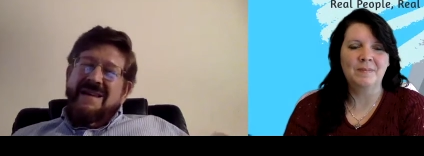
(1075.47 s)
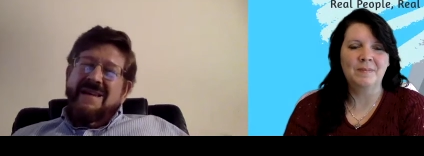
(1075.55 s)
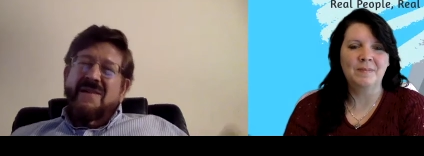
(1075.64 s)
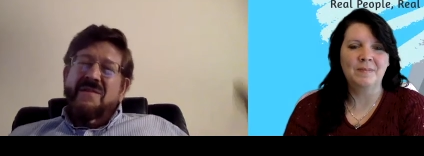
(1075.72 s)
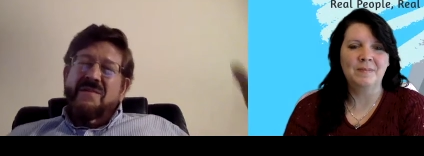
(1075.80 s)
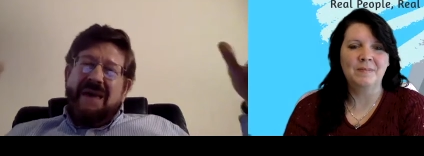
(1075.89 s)

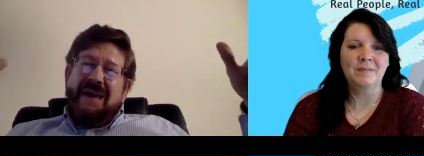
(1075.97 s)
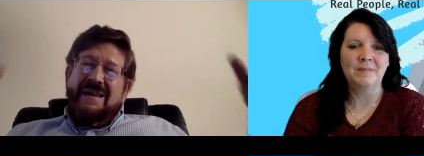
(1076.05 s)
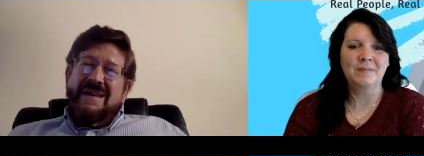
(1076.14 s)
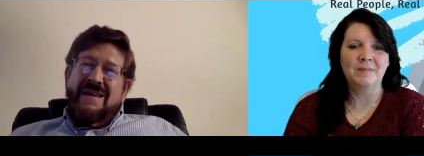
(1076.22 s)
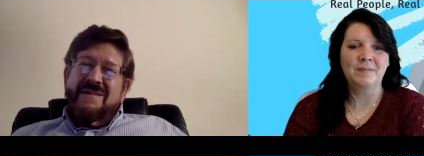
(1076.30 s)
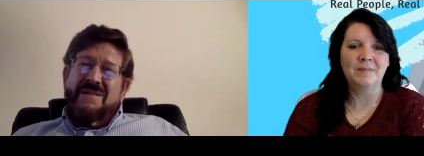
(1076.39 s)
Speaker 1: goes back
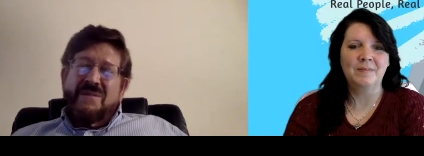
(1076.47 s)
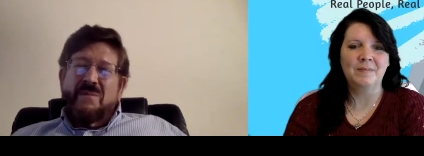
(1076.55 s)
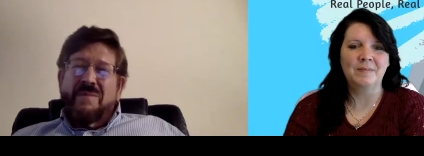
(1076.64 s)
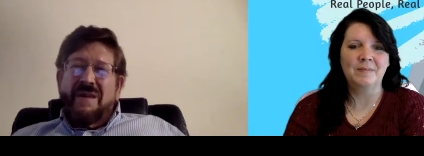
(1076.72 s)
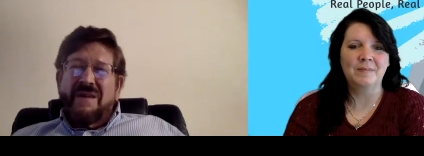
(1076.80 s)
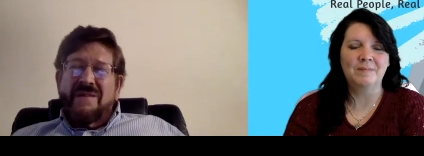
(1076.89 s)
under the
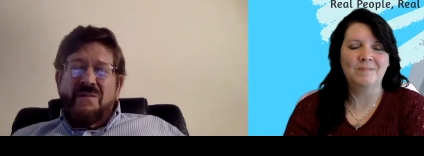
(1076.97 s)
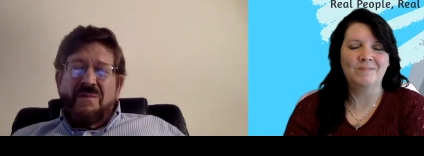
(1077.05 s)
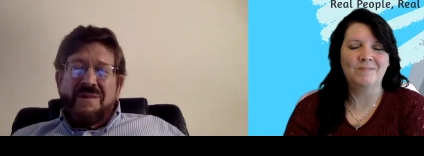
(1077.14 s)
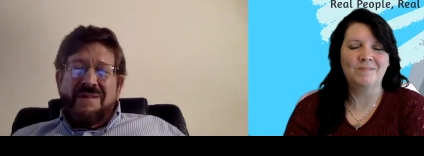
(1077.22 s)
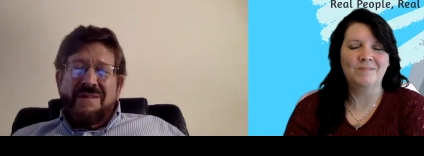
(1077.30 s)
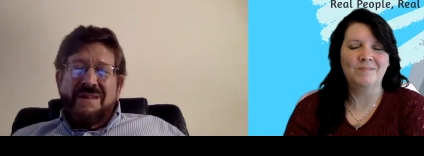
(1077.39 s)
under the
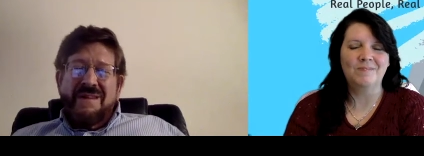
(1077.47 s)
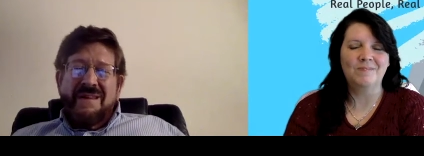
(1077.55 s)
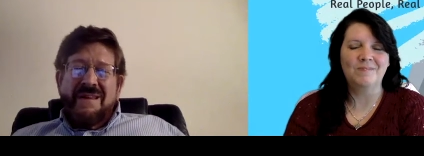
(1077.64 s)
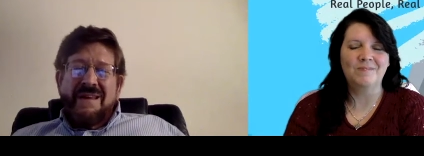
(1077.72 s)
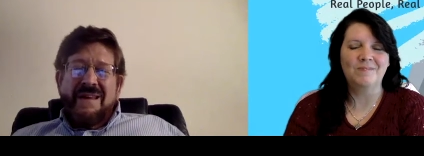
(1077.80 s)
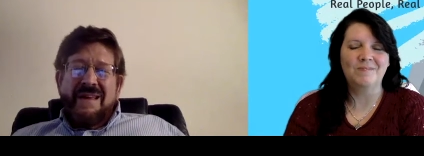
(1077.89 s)
bush,
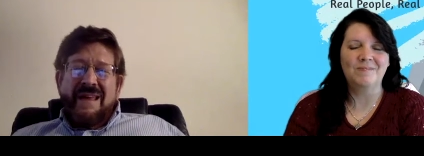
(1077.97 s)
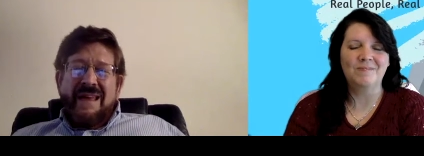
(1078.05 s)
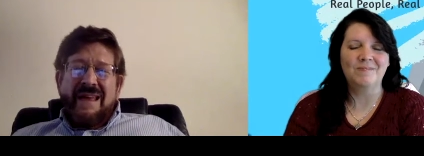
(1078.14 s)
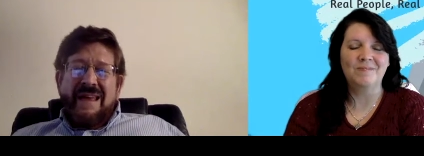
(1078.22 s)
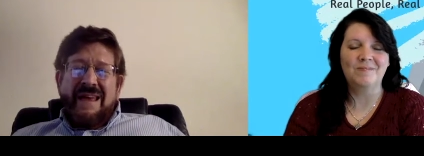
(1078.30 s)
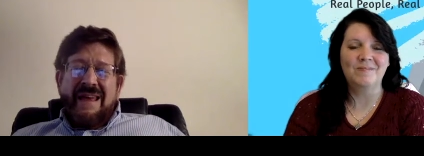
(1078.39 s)

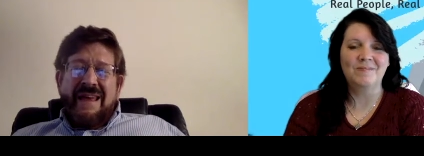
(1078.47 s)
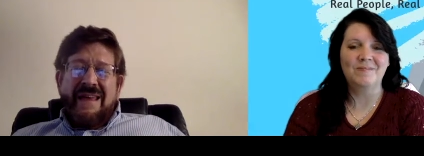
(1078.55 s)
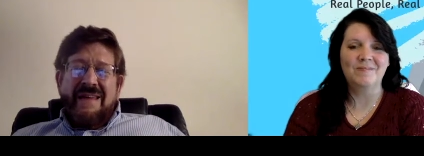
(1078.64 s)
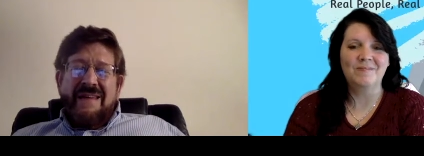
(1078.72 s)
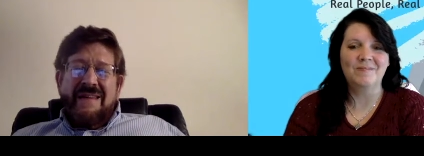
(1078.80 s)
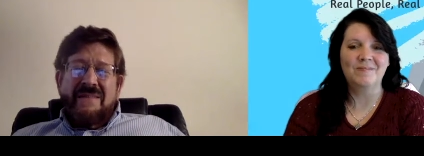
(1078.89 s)

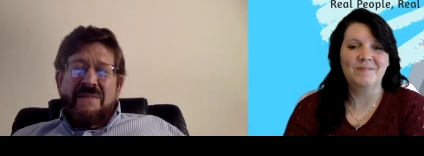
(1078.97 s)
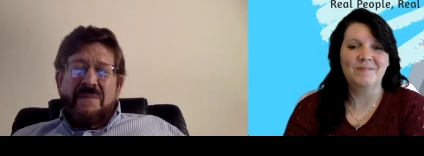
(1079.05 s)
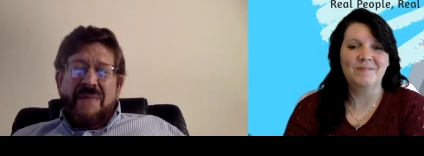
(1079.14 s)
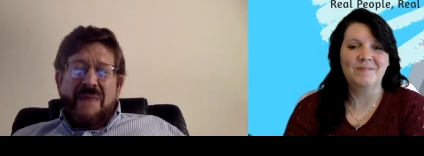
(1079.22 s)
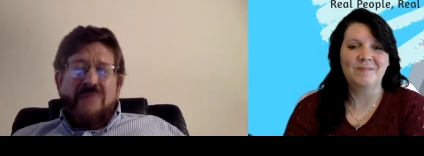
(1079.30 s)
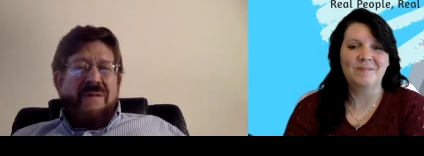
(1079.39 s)
and from
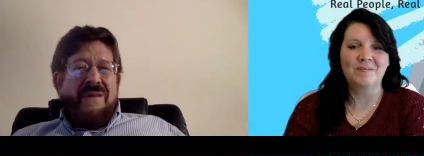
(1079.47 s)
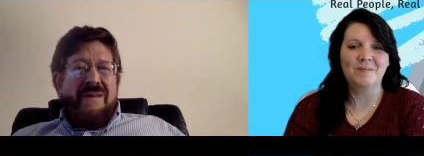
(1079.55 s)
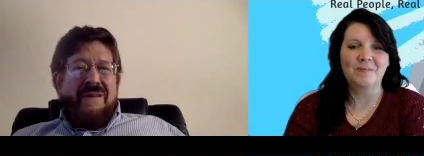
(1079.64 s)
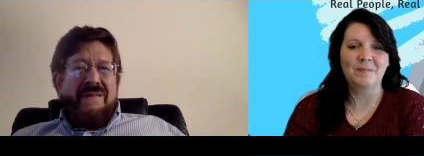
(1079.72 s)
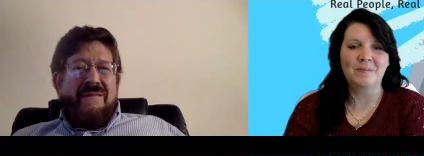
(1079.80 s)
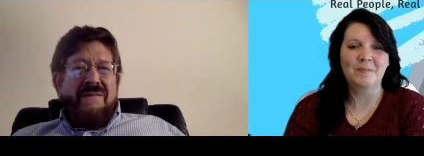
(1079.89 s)
that point,
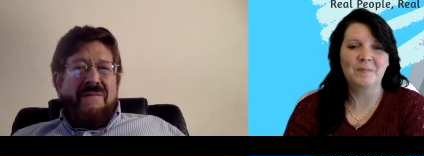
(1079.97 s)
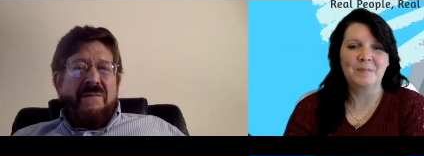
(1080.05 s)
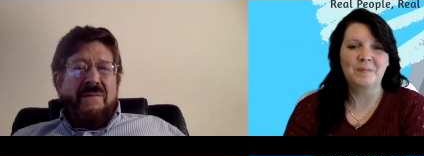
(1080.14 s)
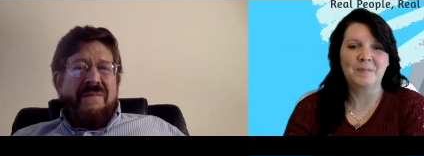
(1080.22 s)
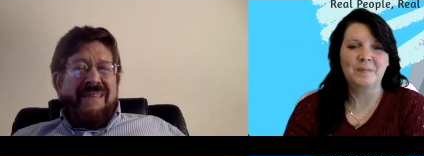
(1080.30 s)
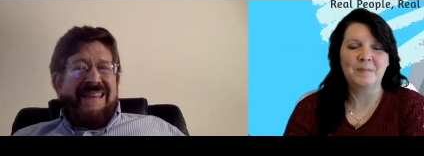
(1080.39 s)

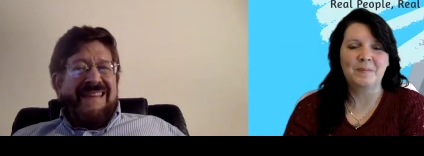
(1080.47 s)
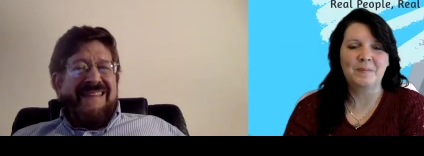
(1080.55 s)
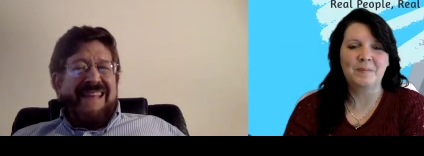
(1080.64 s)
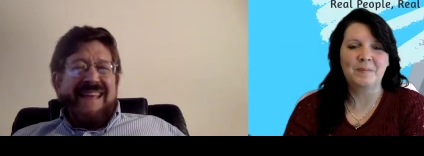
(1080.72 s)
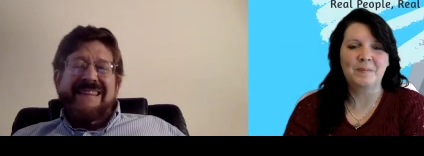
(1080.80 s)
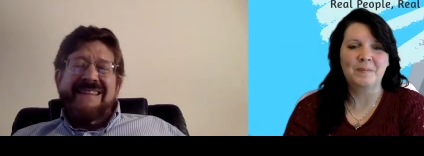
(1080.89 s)
from next
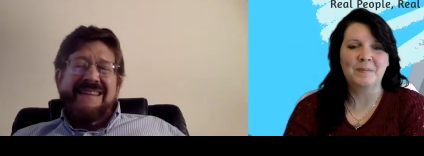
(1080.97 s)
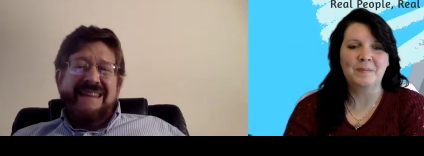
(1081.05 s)
18